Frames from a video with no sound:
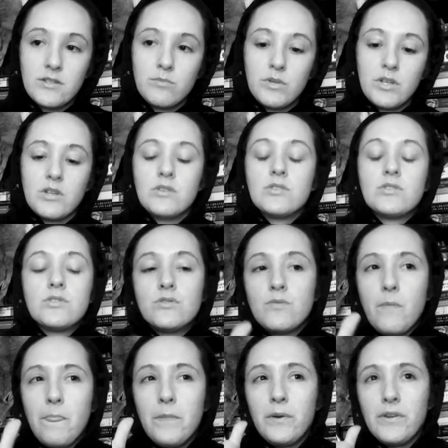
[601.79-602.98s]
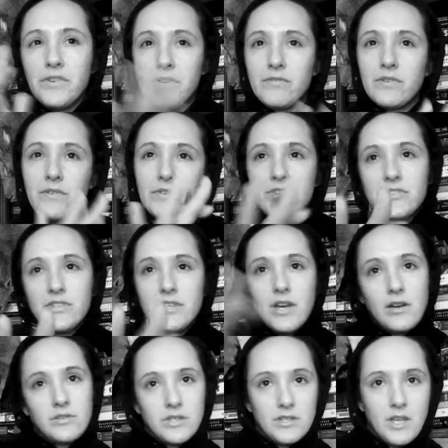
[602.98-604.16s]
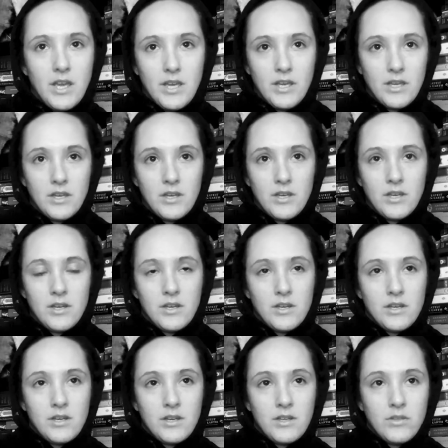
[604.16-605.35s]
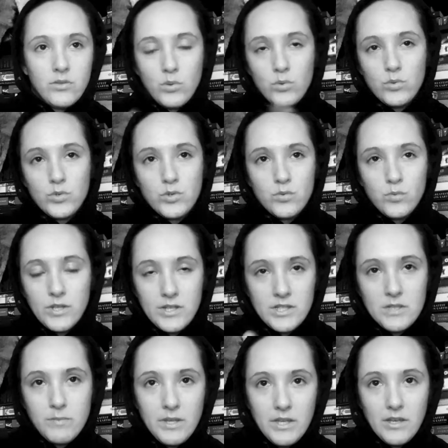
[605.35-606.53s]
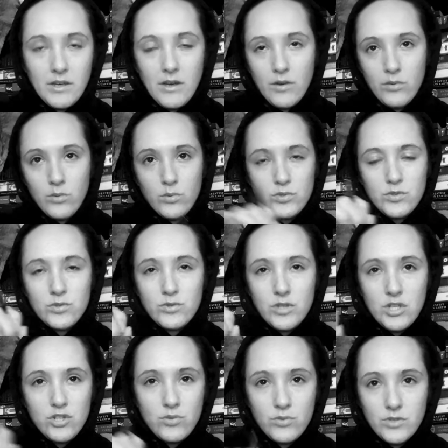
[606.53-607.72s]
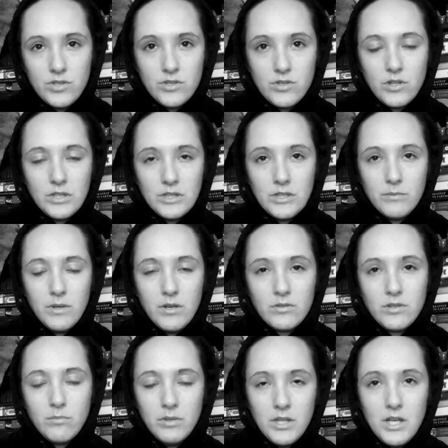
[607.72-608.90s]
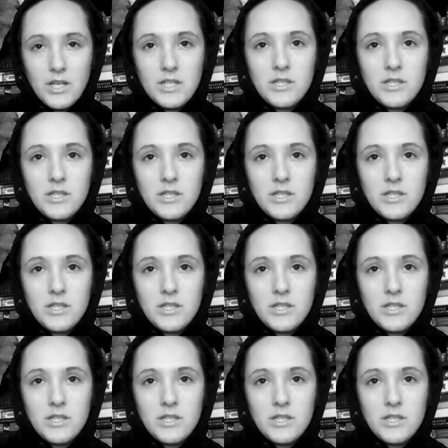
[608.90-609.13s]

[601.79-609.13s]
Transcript: because you can definitely see how today those what he's speaking at, how those issues he's talking about apply.